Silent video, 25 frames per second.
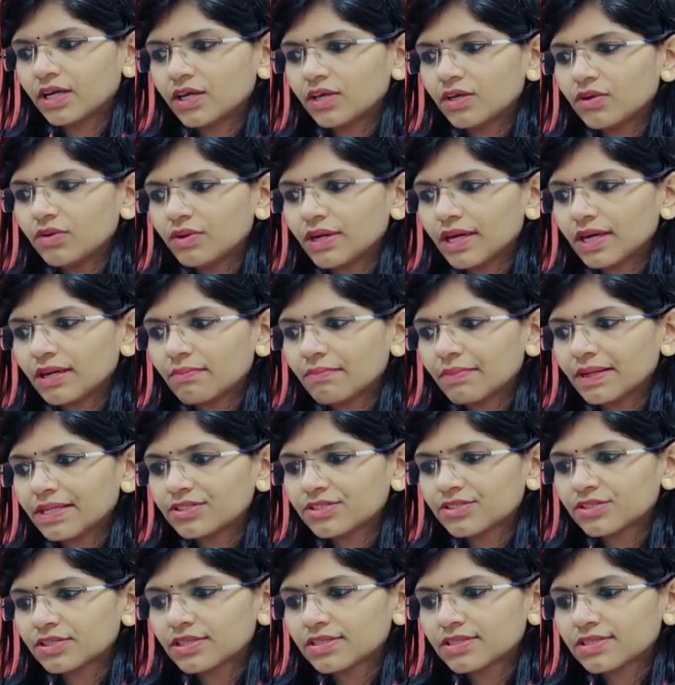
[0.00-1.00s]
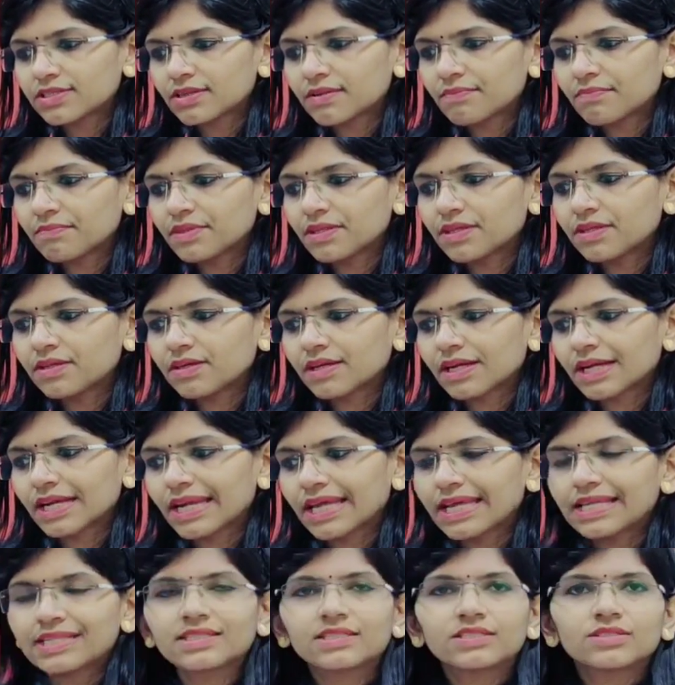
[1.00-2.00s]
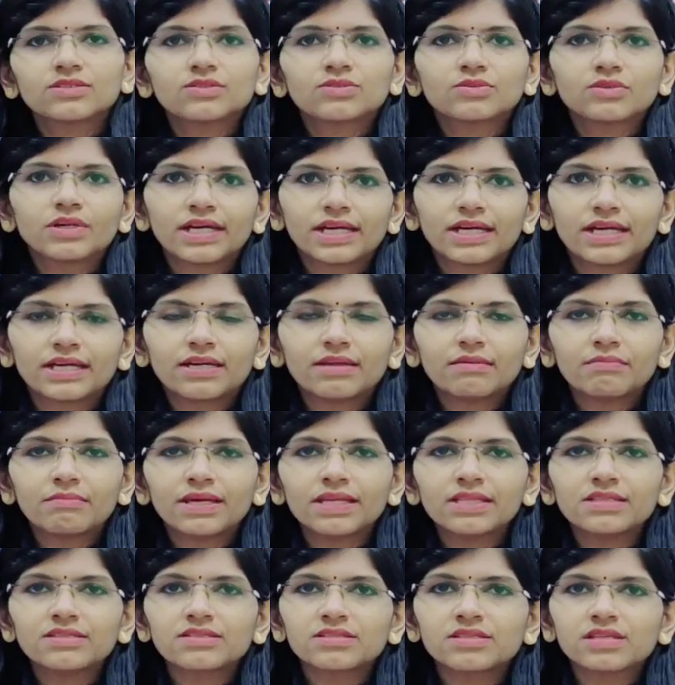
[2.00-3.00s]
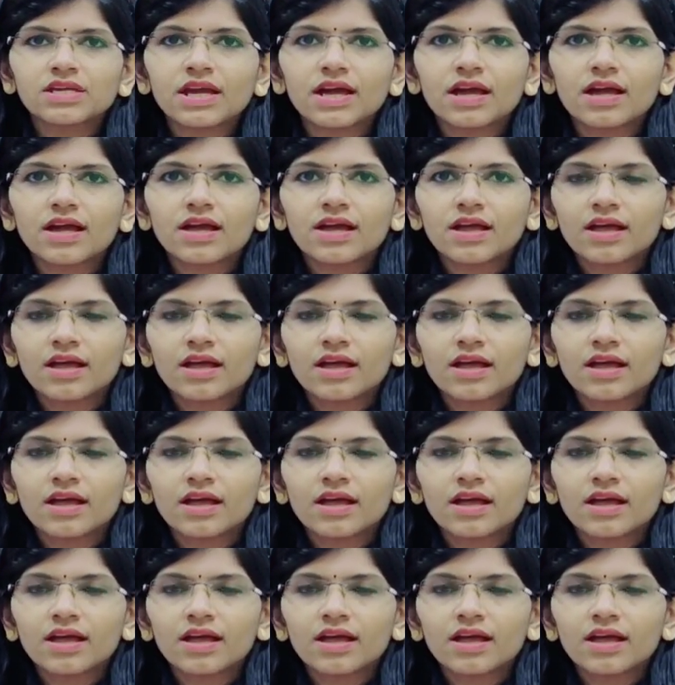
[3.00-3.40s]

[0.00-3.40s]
you can mention something related to her dementia